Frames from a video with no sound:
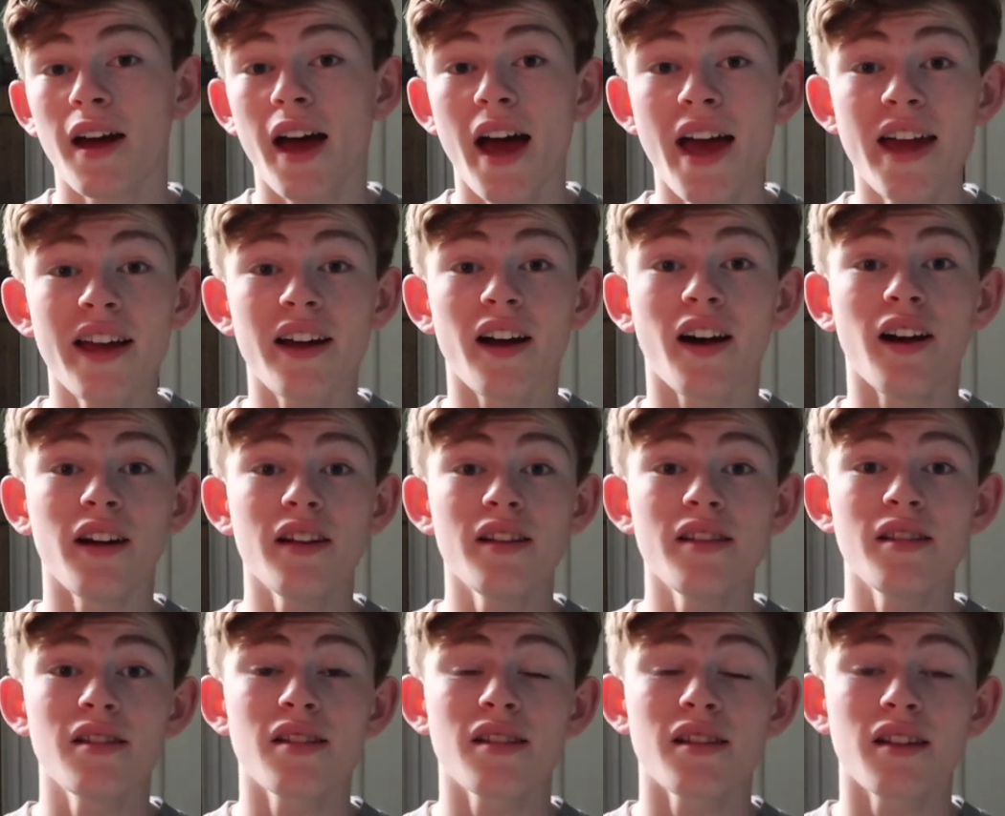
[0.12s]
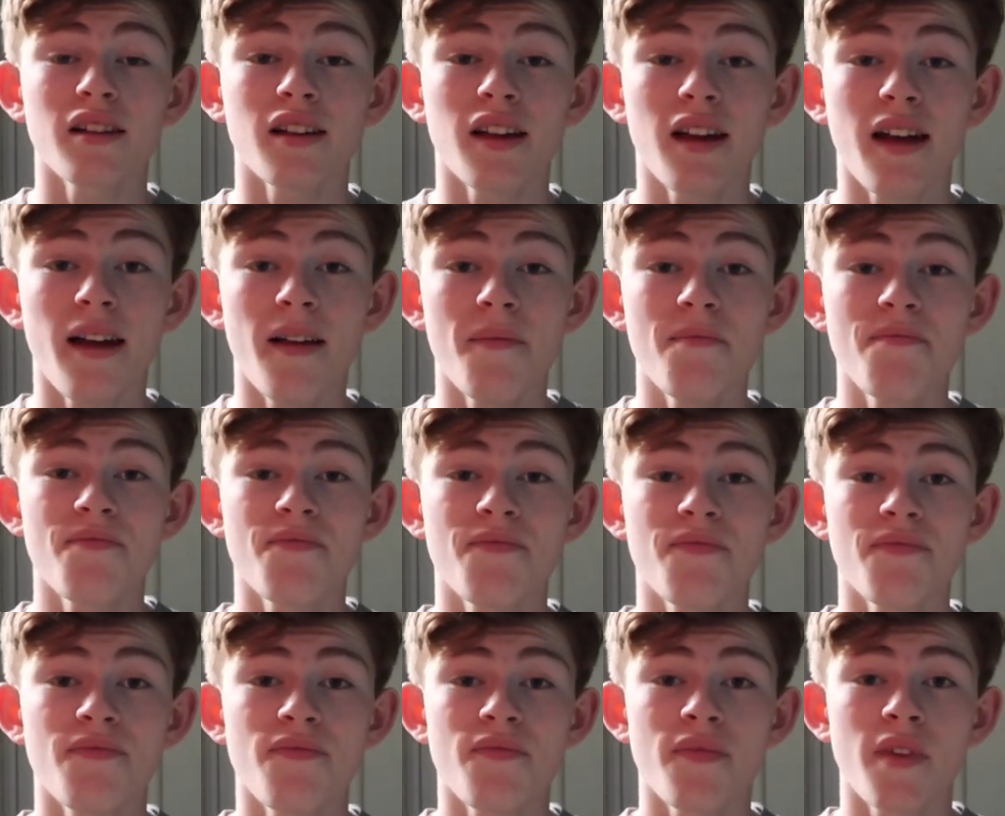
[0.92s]
Hey guys,
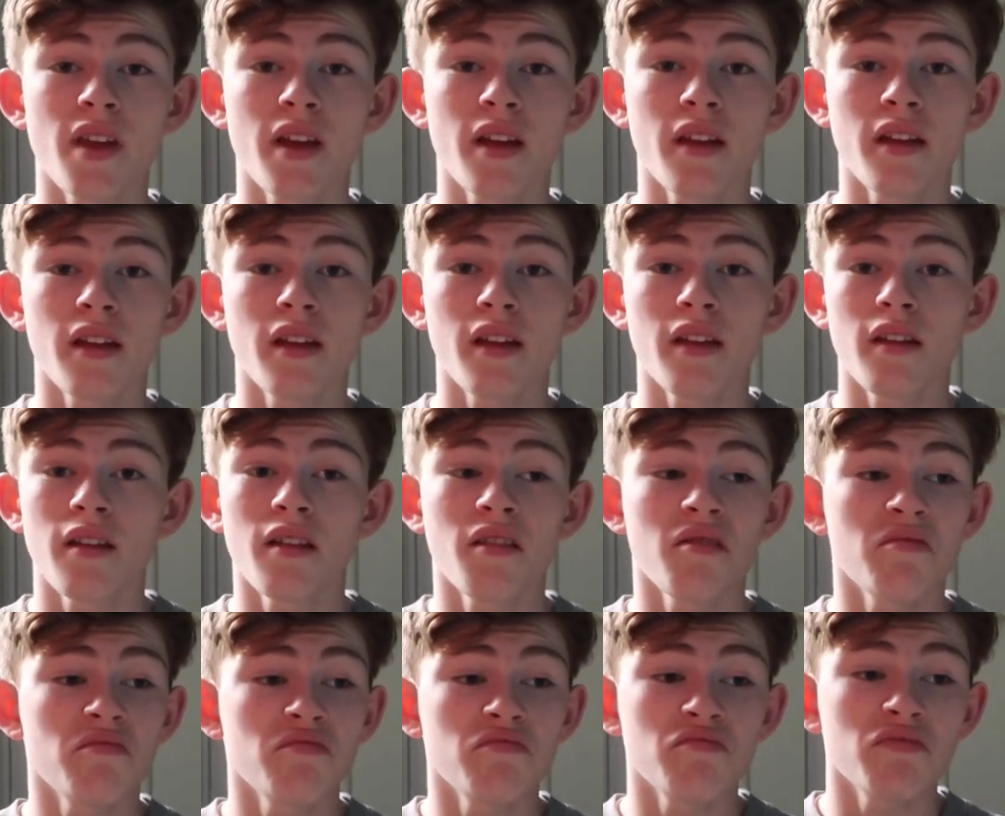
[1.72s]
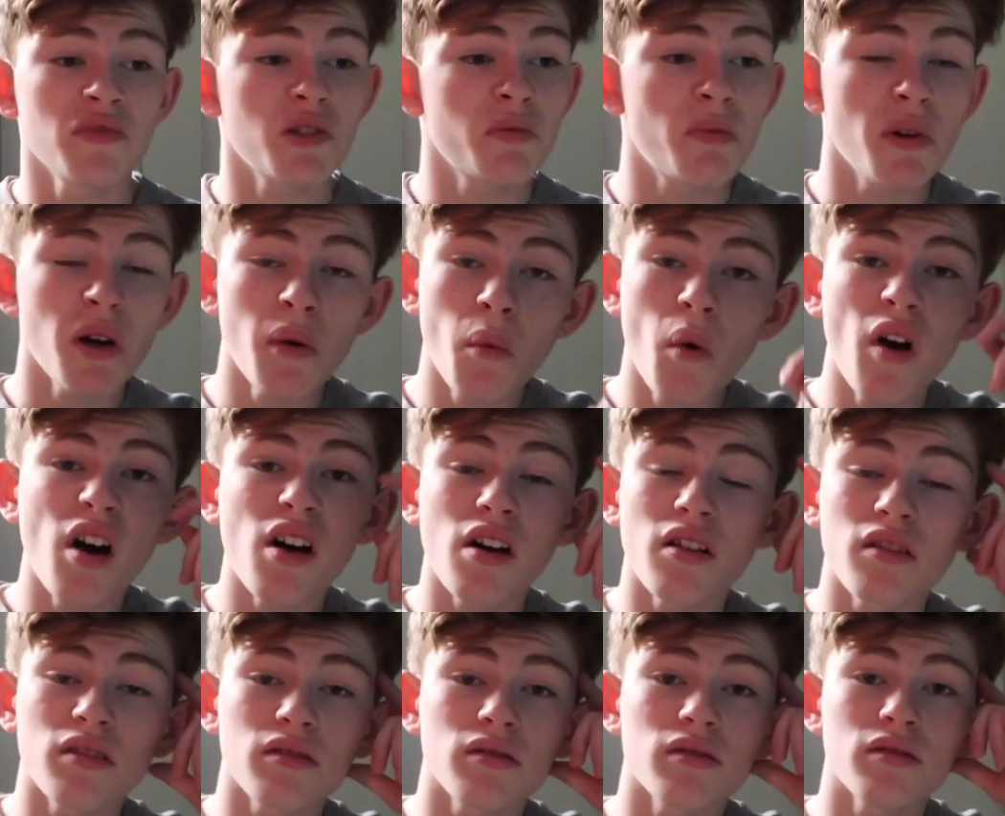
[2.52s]
it's been a
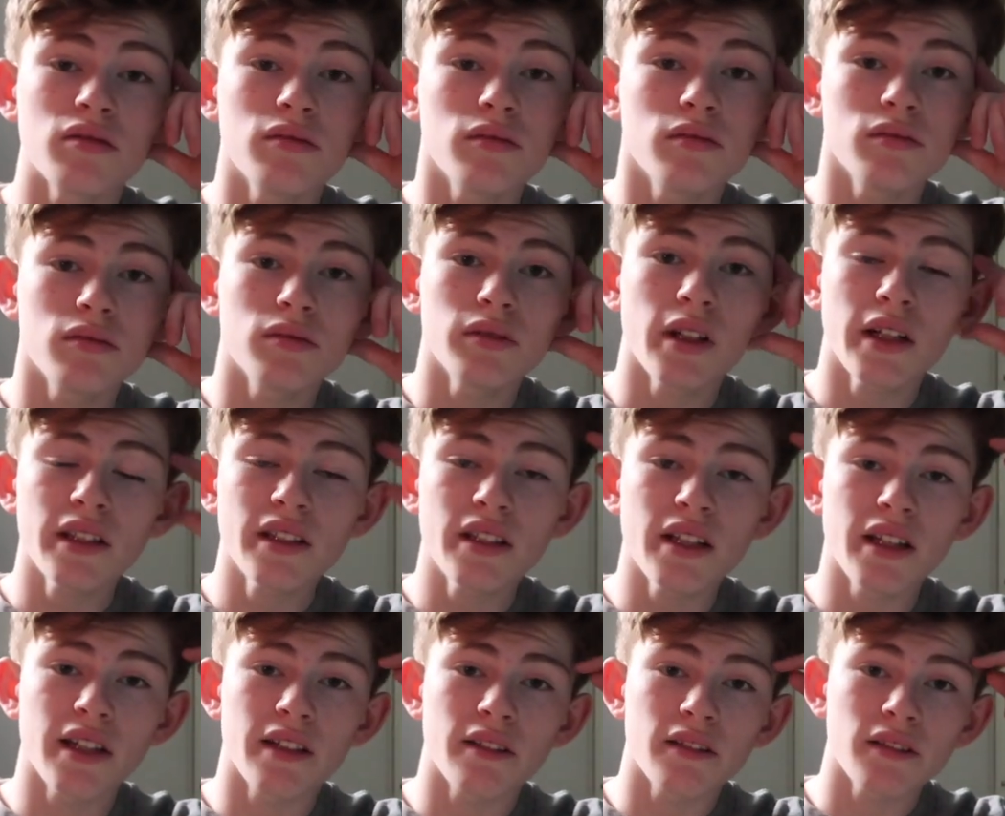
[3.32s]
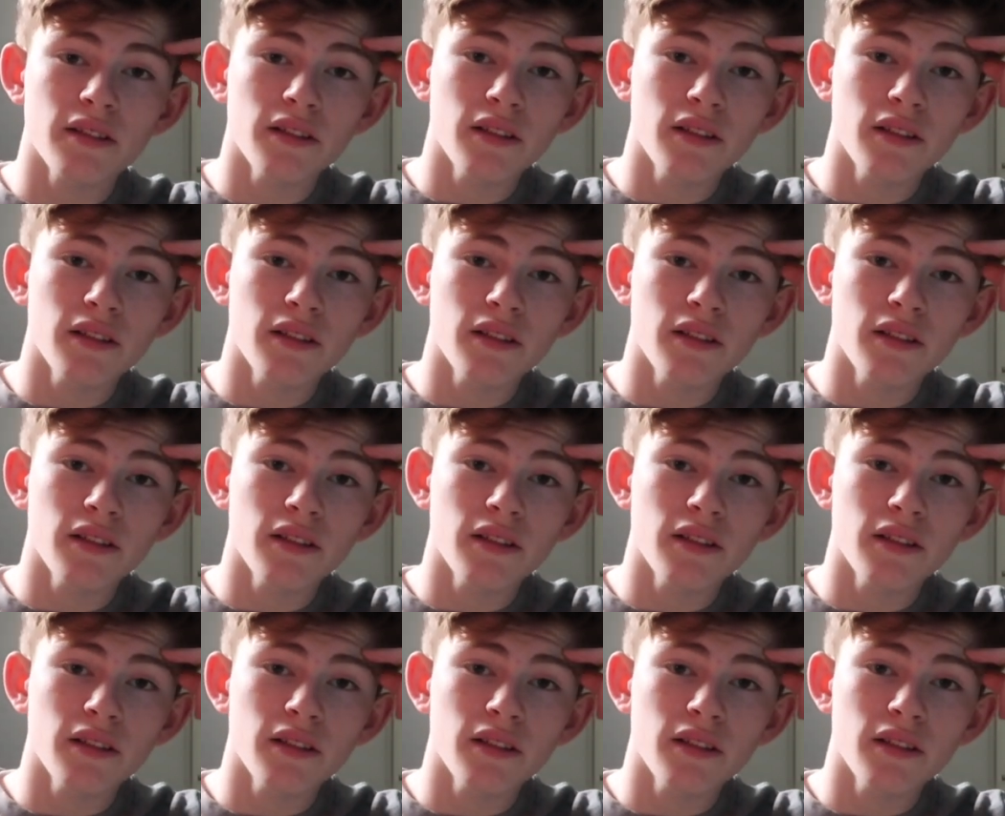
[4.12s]
while, hasn't it?